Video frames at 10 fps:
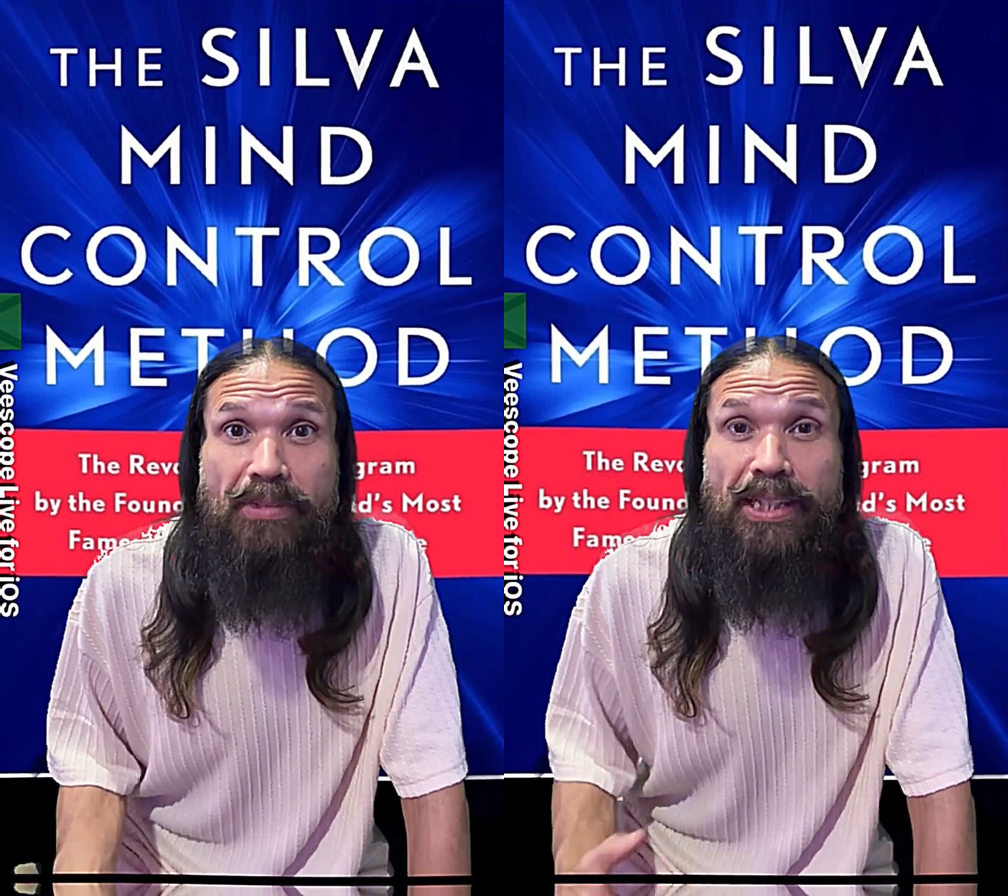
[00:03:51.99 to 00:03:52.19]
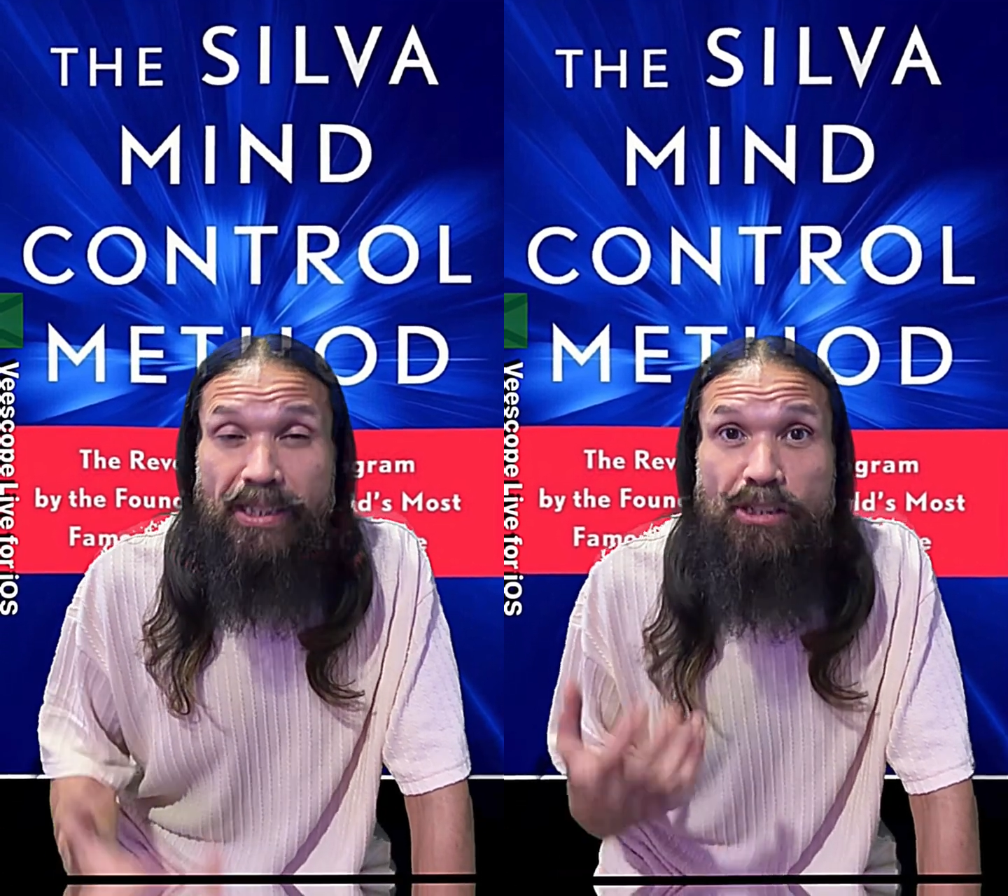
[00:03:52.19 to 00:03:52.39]

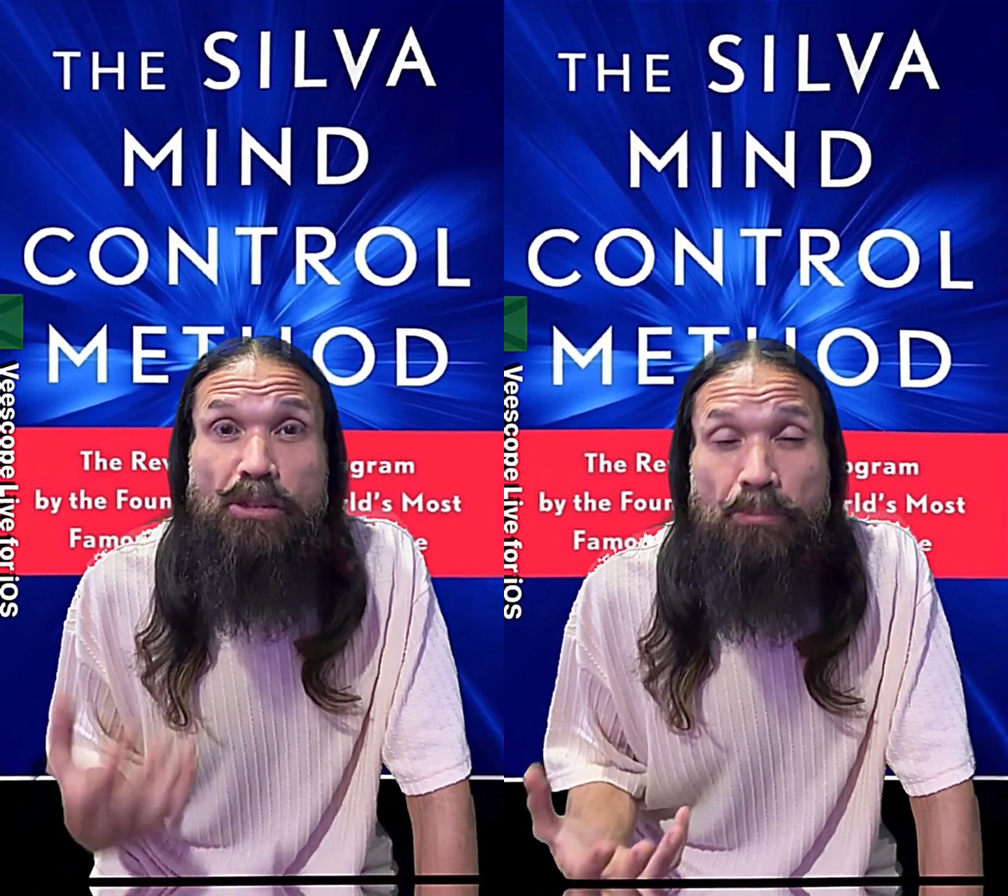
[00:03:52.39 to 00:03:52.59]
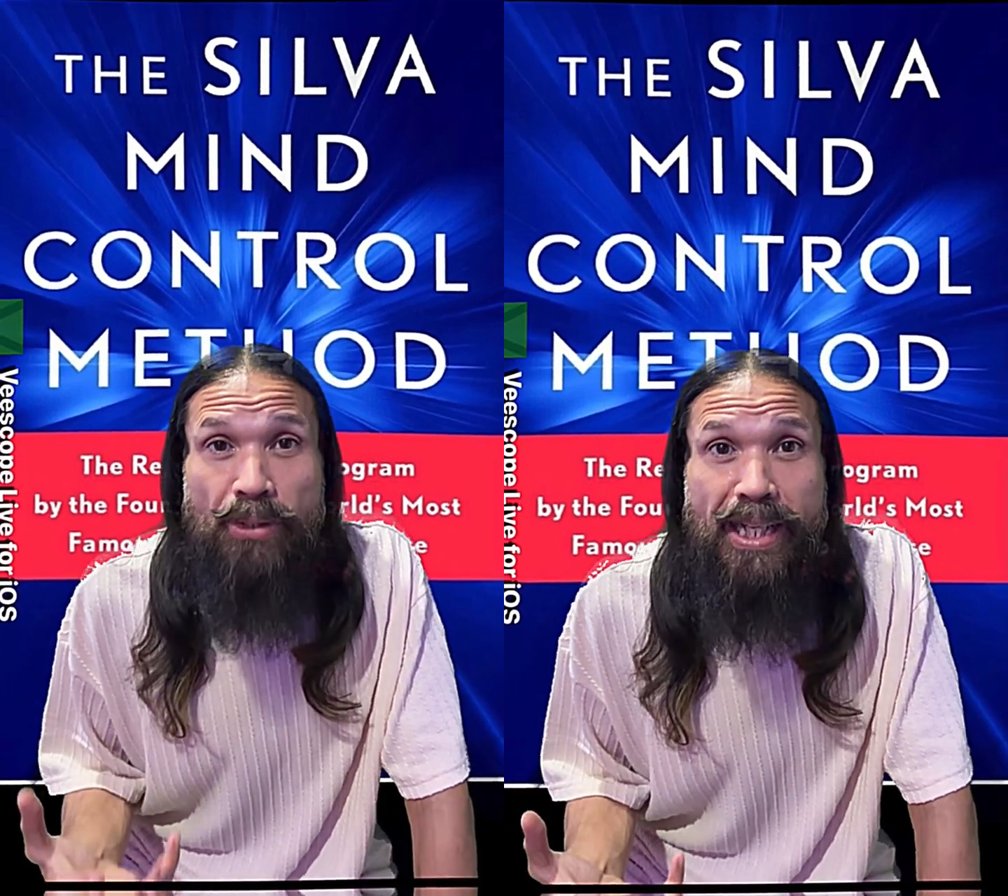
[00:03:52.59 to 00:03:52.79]
in
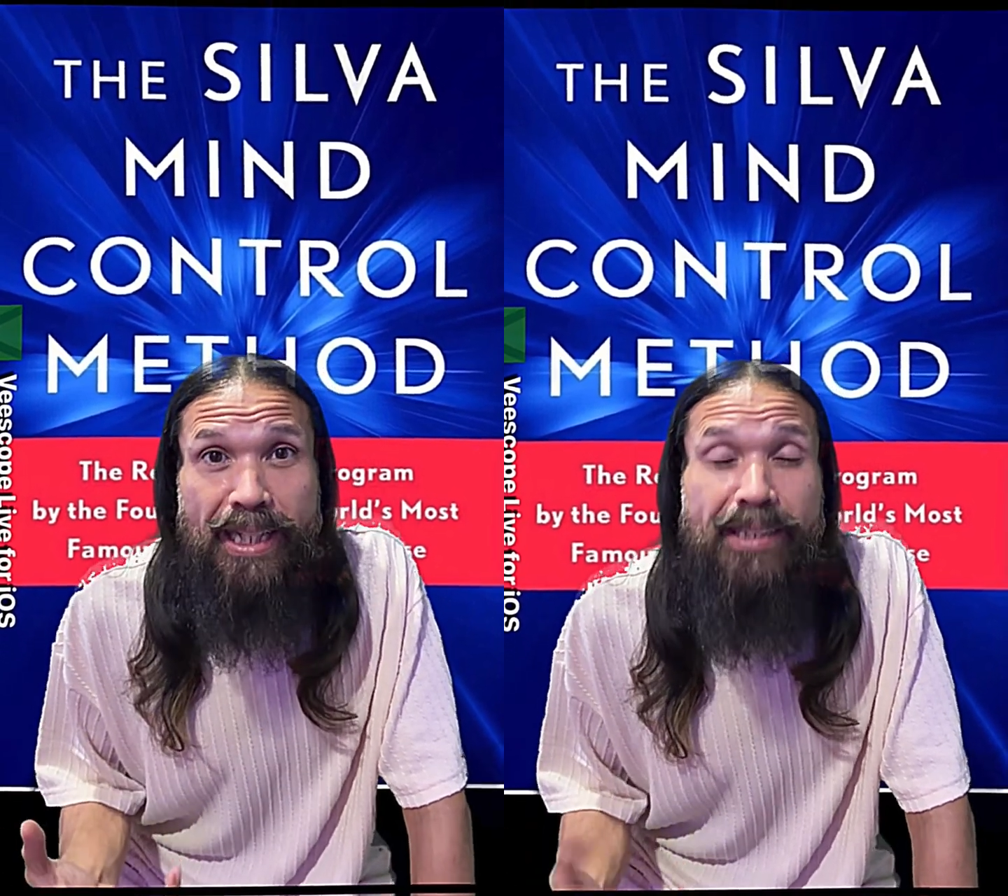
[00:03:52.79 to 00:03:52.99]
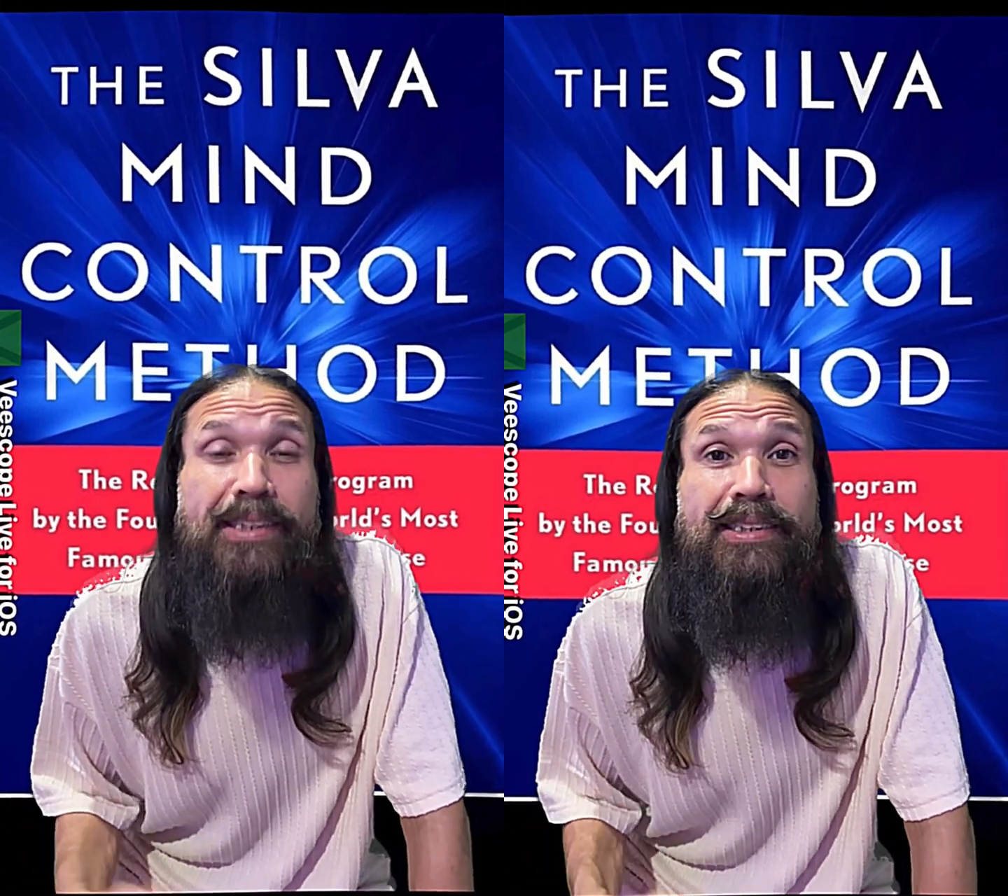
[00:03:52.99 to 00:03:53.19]
their
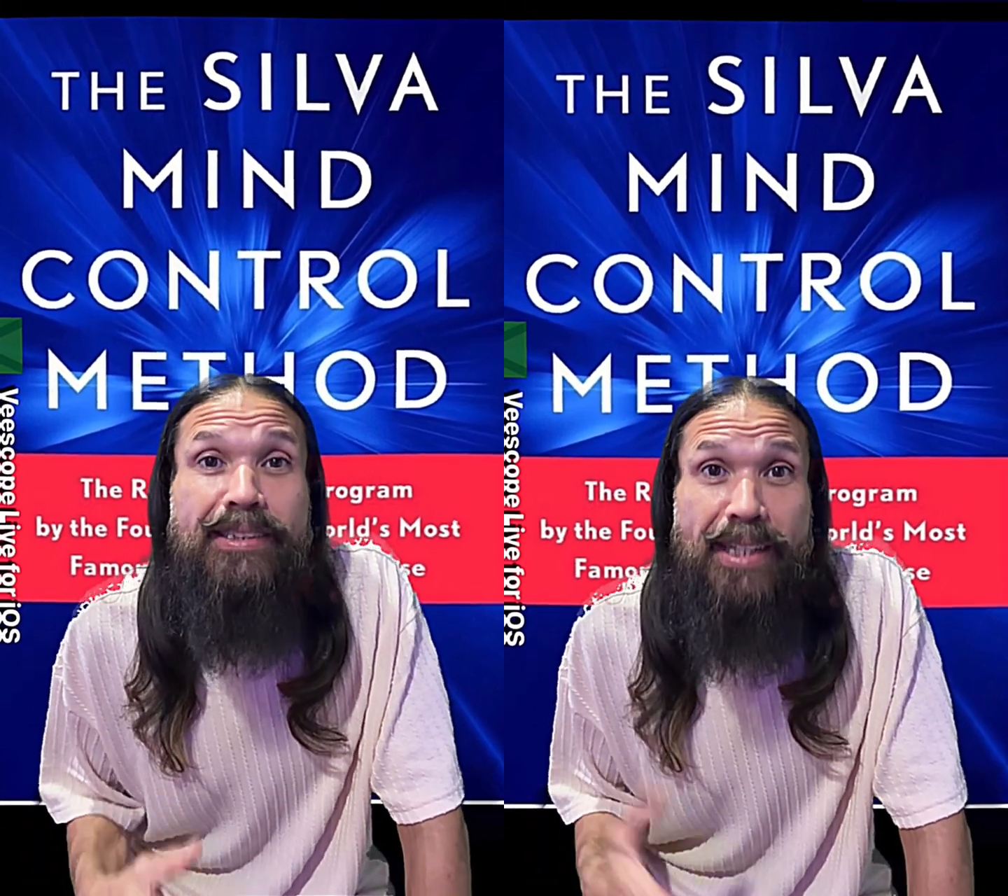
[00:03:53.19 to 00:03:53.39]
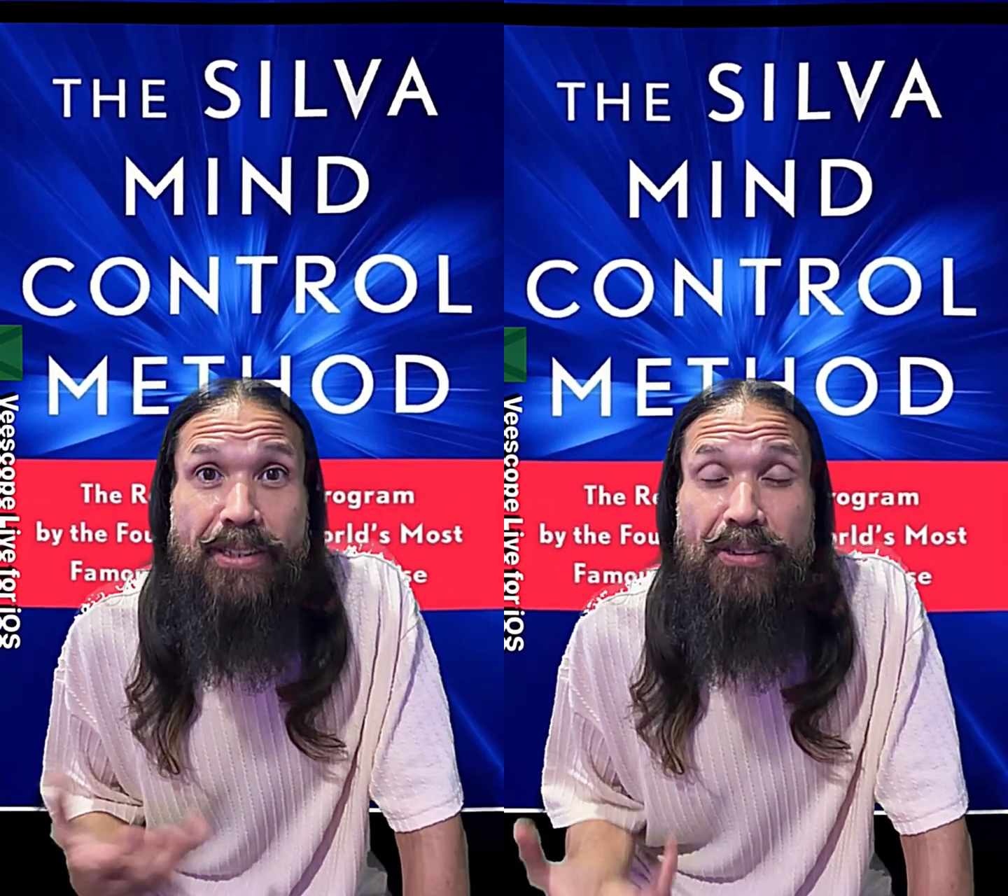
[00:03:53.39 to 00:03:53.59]
brain,
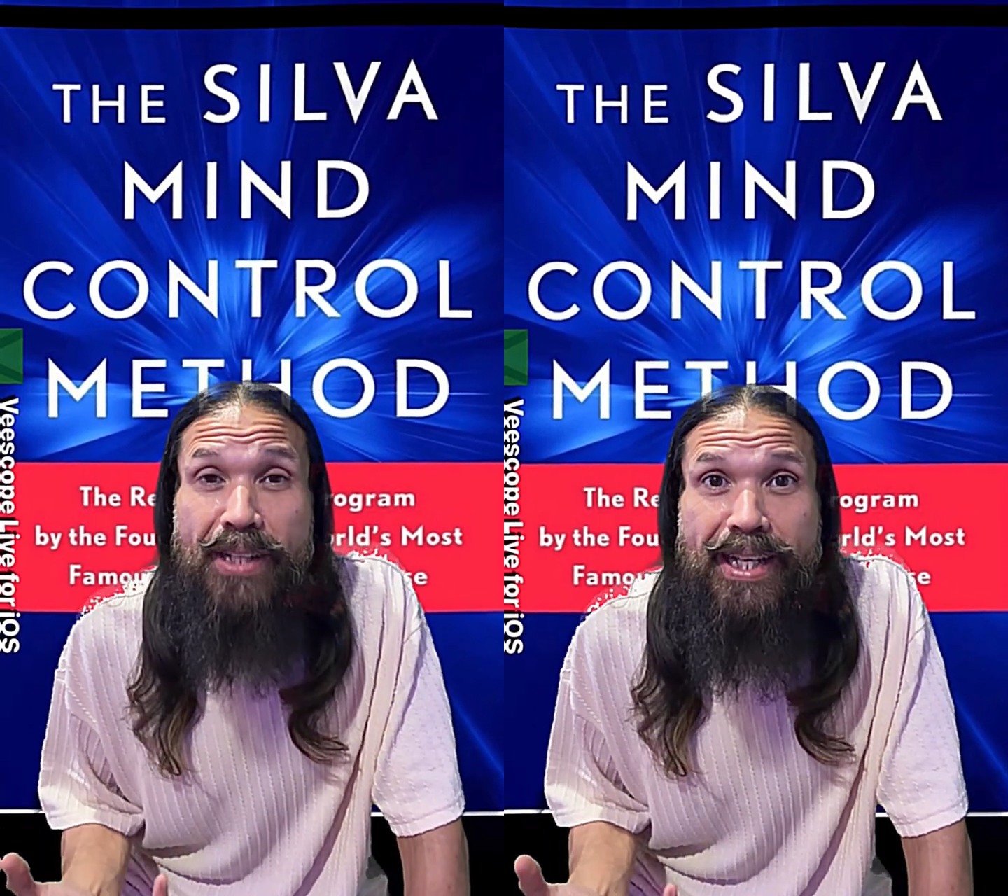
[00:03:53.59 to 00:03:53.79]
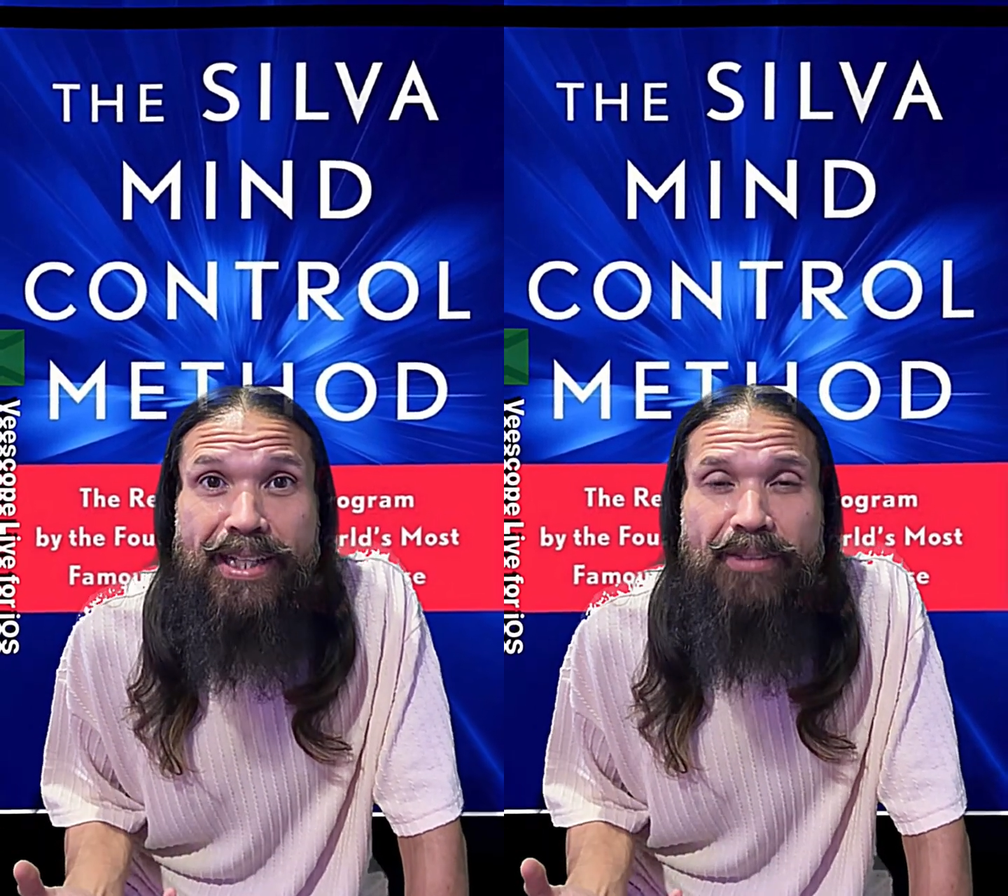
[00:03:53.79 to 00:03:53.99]
inside their
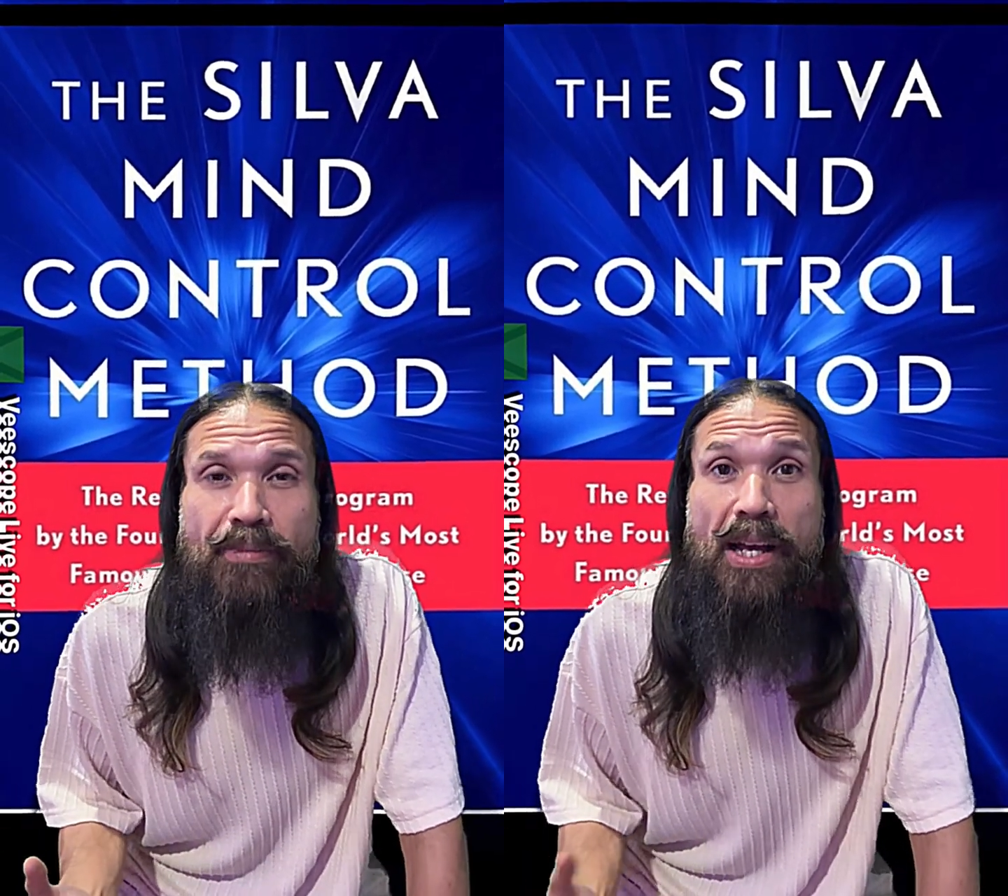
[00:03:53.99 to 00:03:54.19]
head,